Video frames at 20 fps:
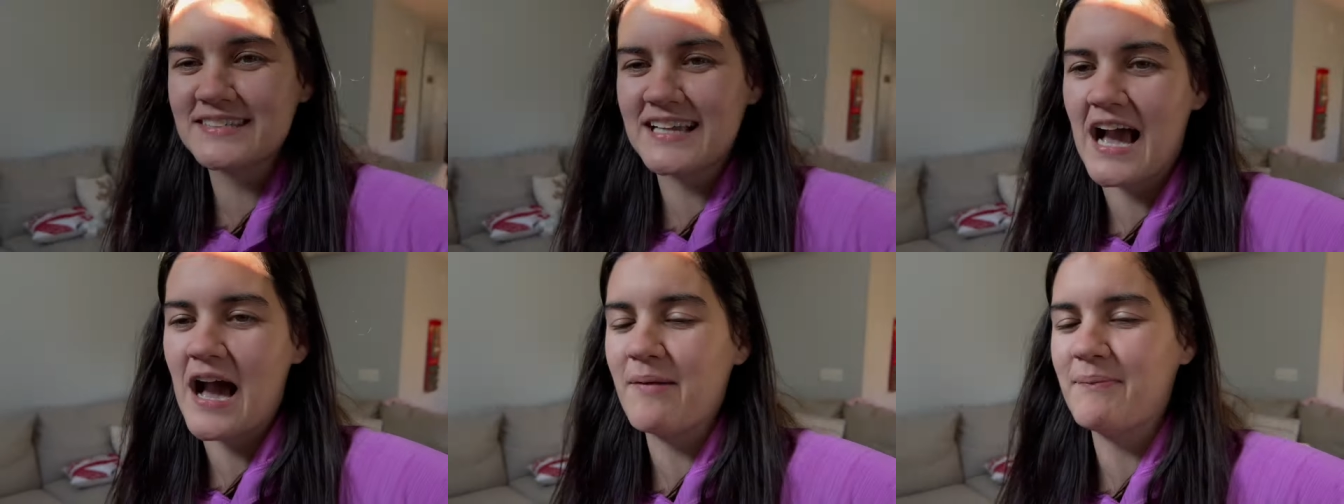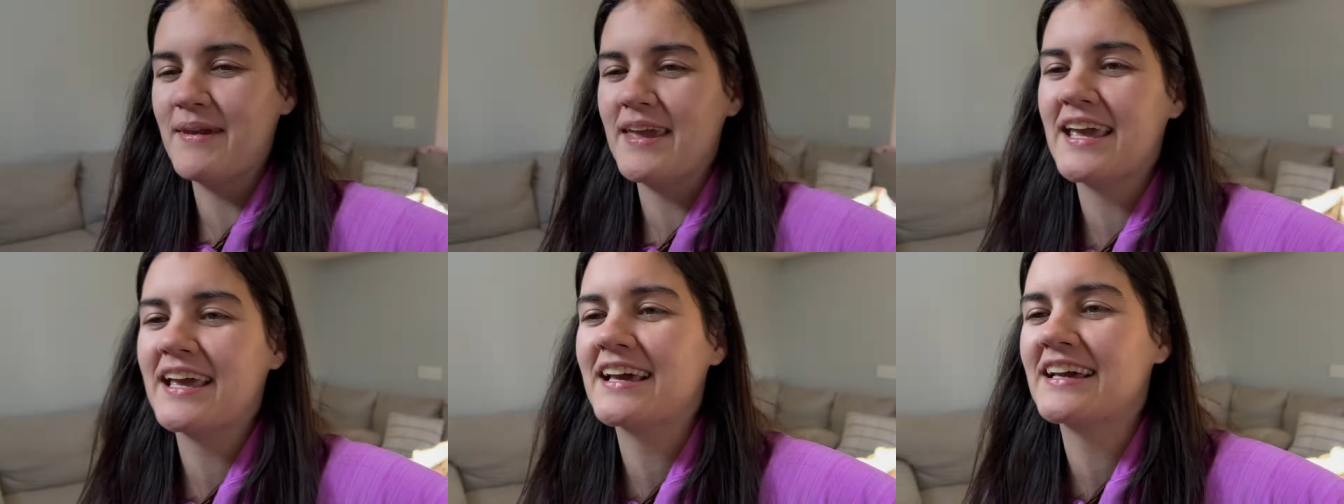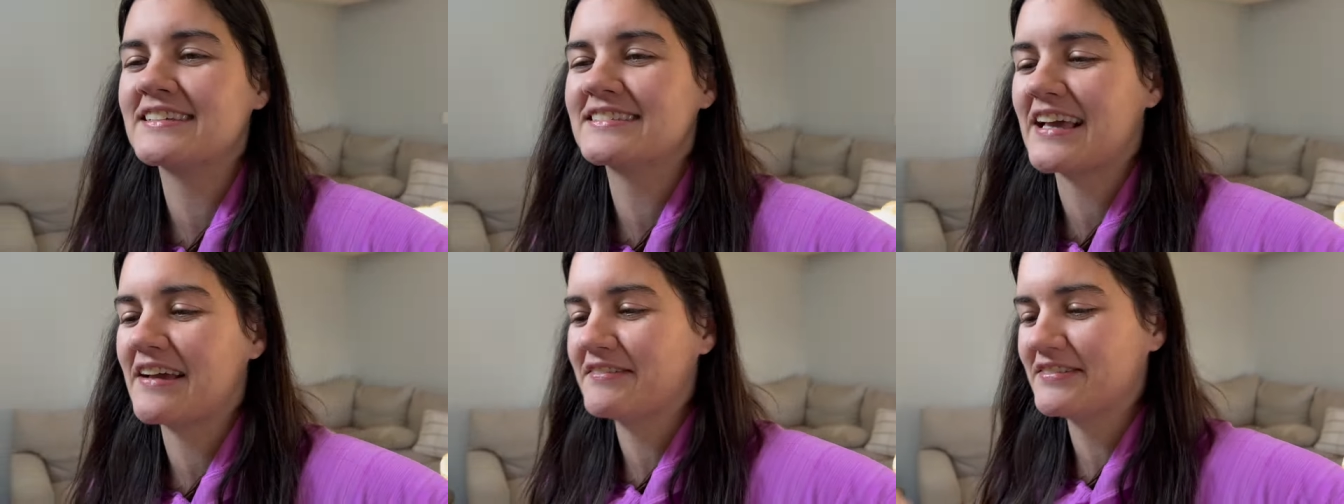coming
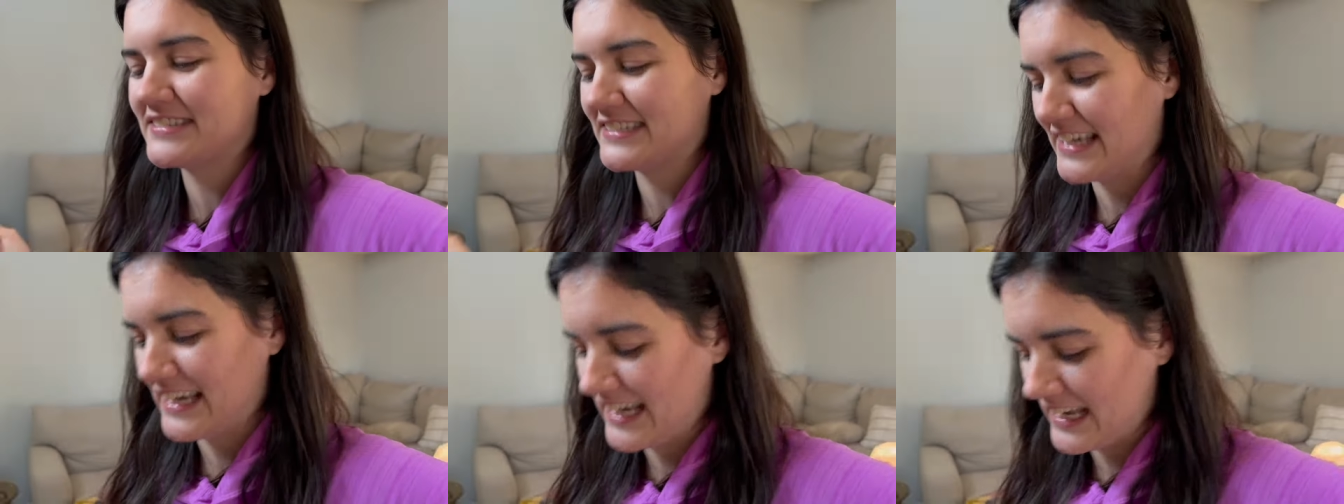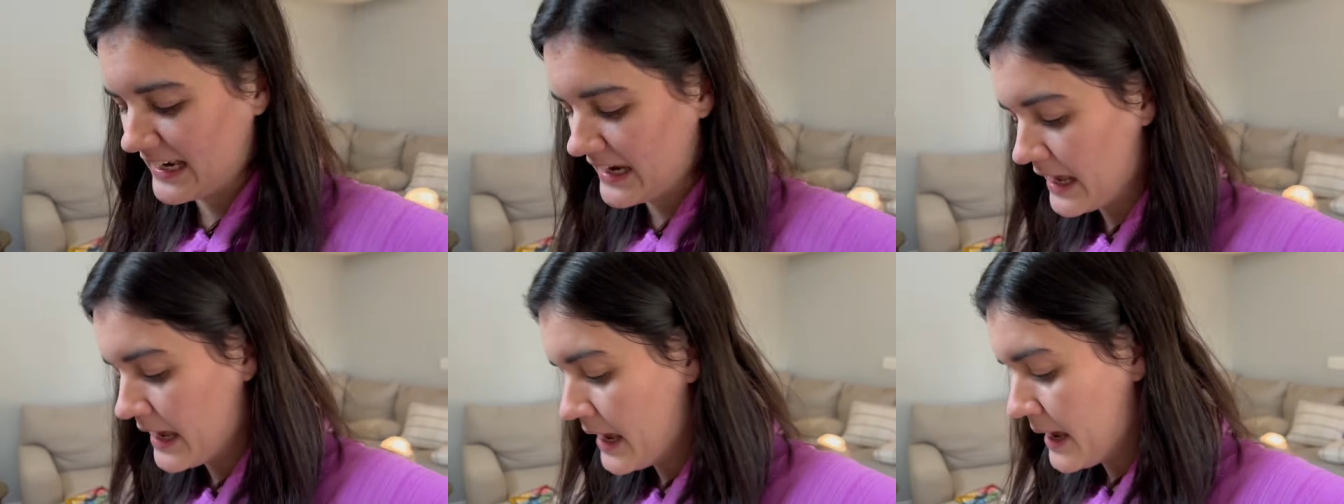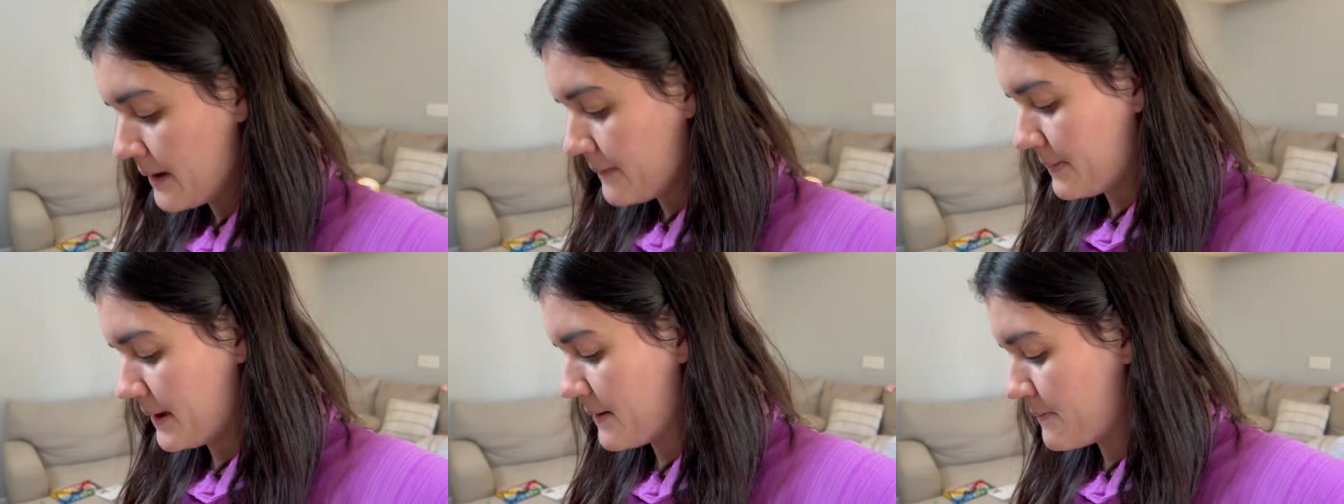because I've seen
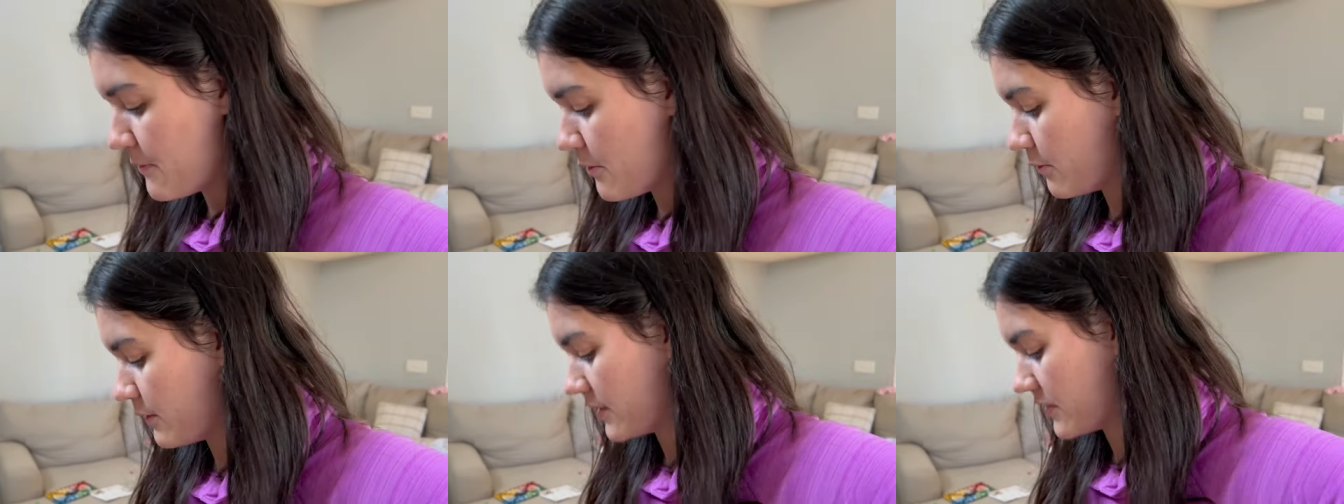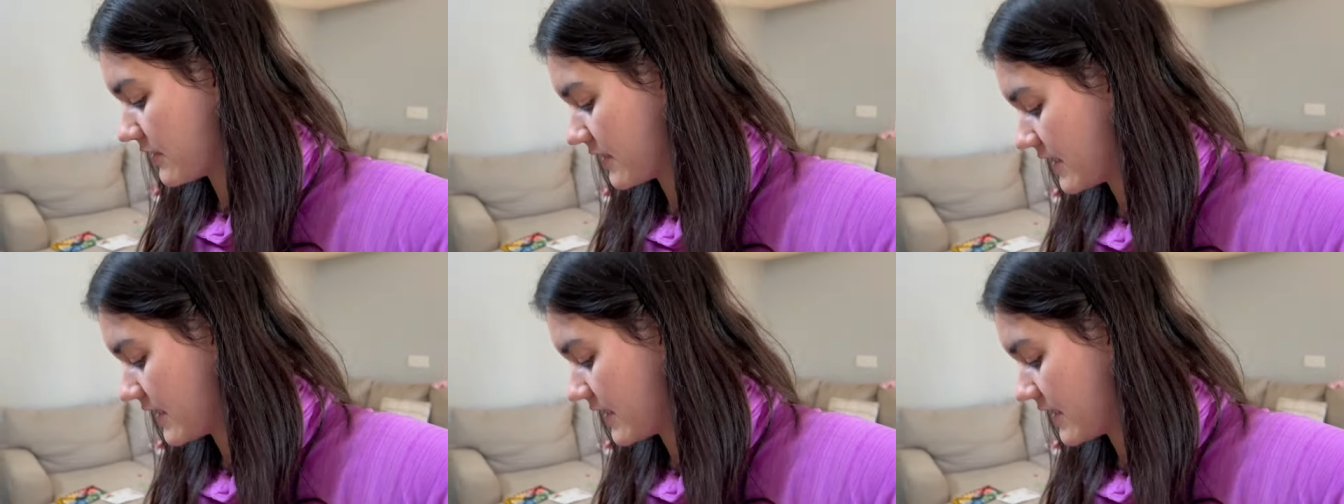people with